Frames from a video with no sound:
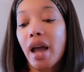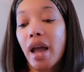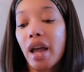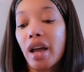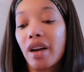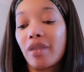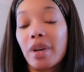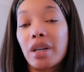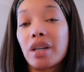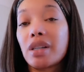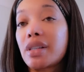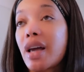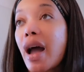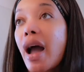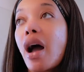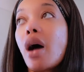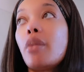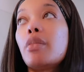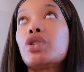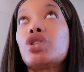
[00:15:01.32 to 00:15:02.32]
have, because
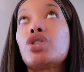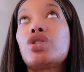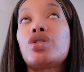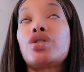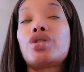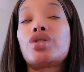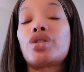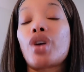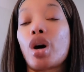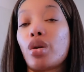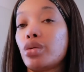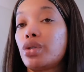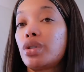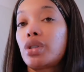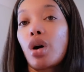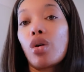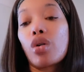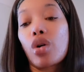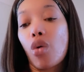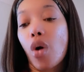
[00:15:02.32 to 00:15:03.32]
I am so so
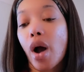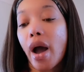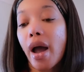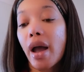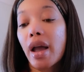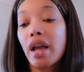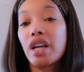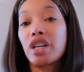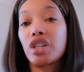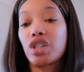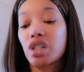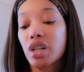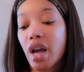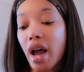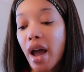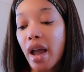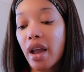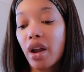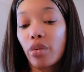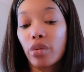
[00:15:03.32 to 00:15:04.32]
so quiet and
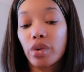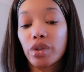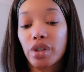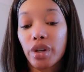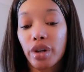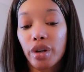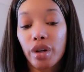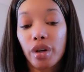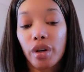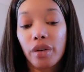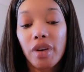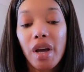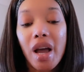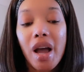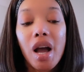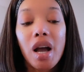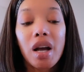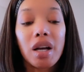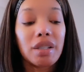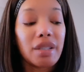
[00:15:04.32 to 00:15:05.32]
shy and reserved,
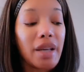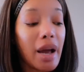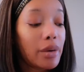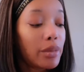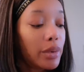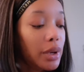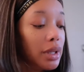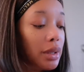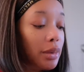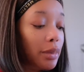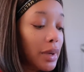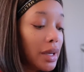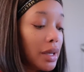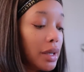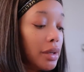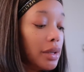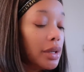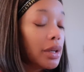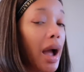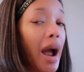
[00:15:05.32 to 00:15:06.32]
because I really
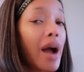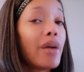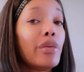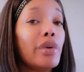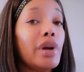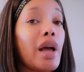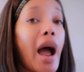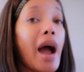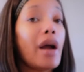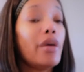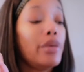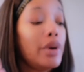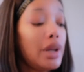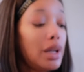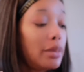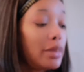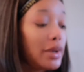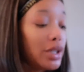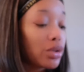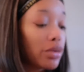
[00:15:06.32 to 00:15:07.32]
be I, re I
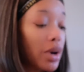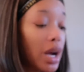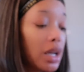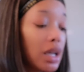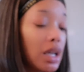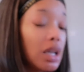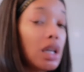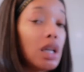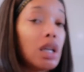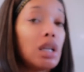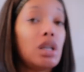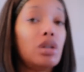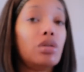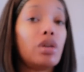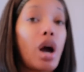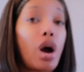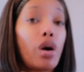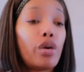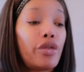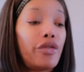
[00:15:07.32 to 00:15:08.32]
really be trying to get, you
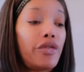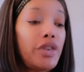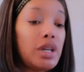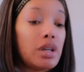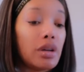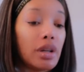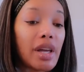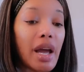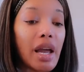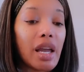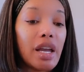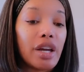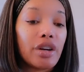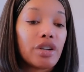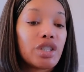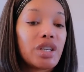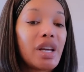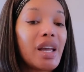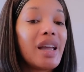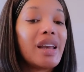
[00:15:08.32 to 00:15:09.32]
know, feel that
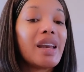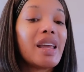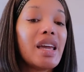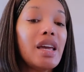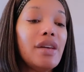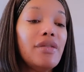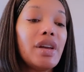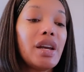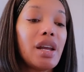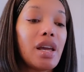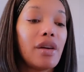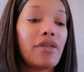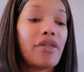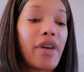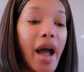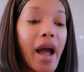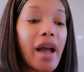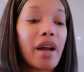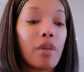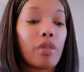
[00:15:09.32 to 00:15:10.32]
energy. And even if
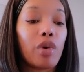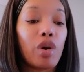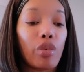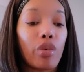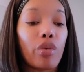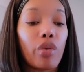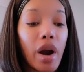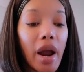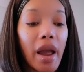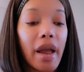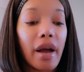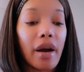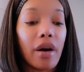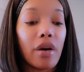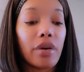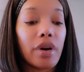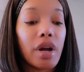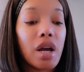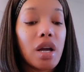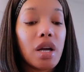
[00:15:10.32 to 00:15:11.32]
I am
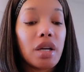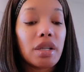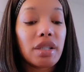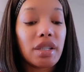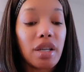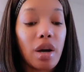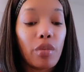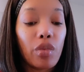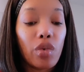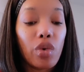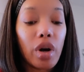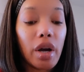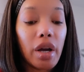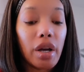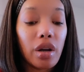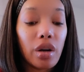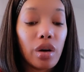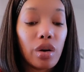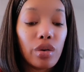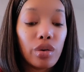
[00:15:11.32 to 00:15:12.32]
around
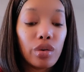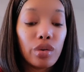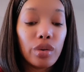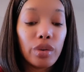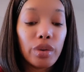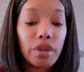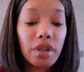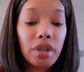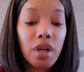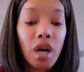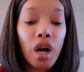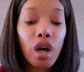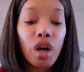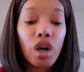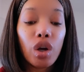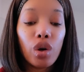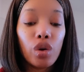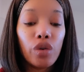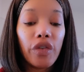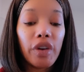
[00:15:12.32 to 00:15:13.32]
someone who's
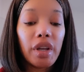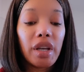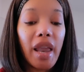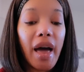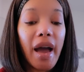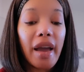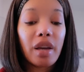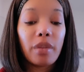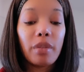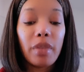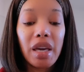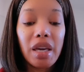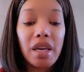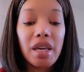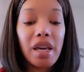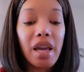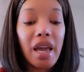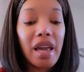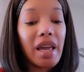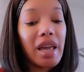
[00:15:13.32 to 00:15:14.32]
goofy like
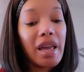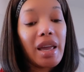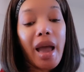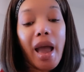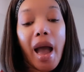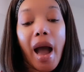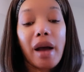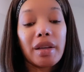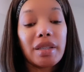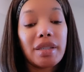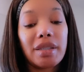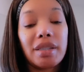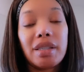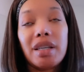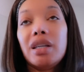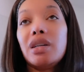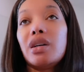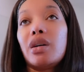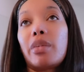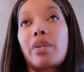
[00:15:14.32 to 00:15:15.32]
me, I
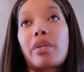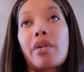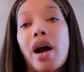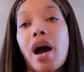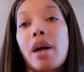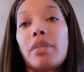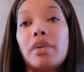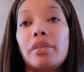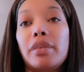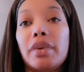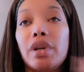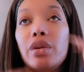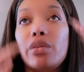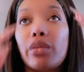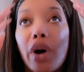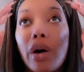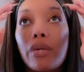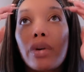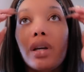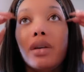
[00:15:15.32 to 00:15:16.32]
still probably
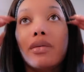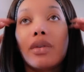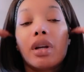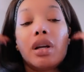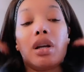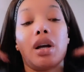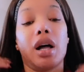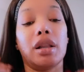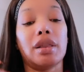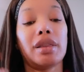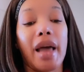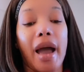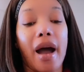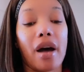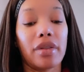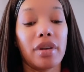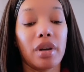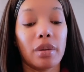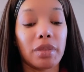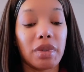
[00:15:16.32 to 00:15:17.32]
won't even
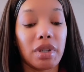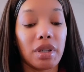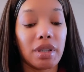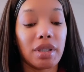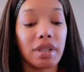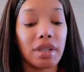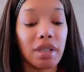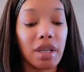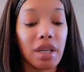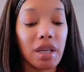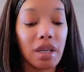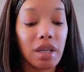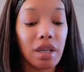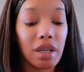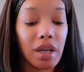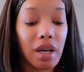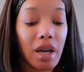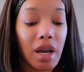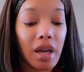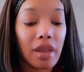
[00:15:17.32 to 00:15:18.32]
allow them to see
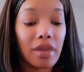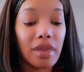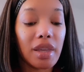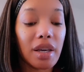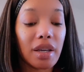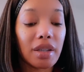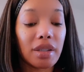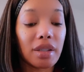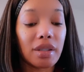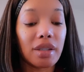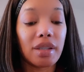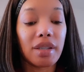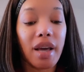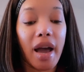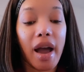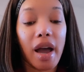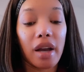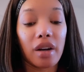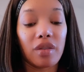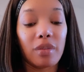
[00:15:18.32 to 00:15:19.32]
this
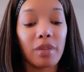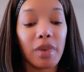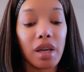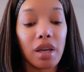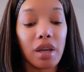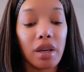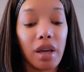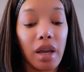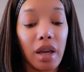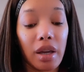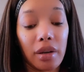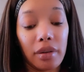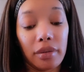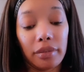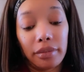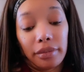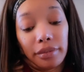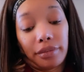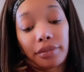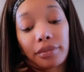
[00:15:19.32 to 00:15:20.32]
side of me.
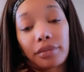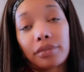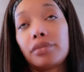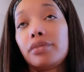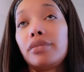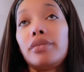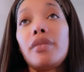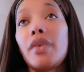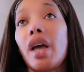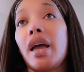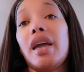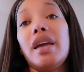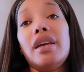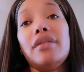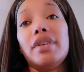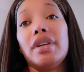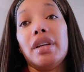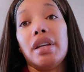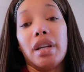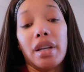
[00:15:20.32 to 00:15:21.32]
And
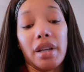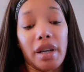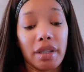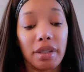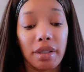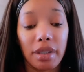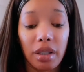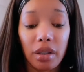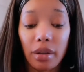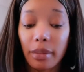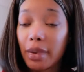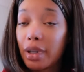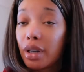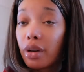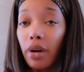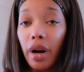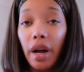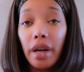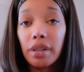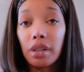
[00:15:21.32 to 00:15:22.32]
even then, they still be
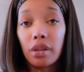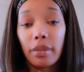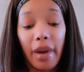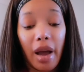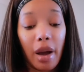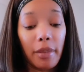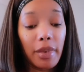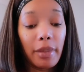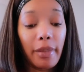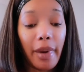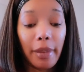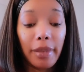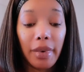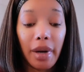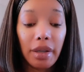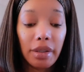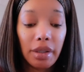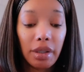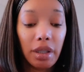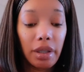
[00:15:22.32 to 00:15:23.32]
crazy about me, baby.
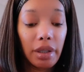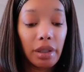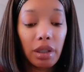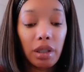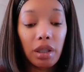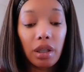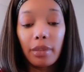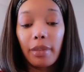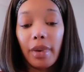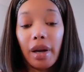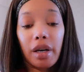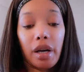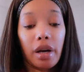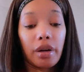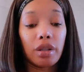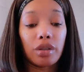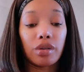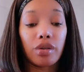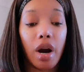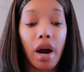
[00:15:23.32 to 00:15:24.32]
They still love my
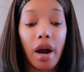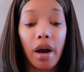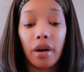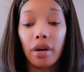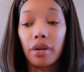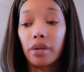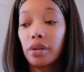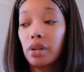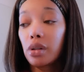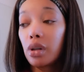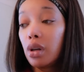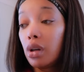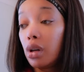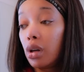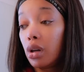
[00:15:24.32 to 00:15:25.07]
dirty drawers.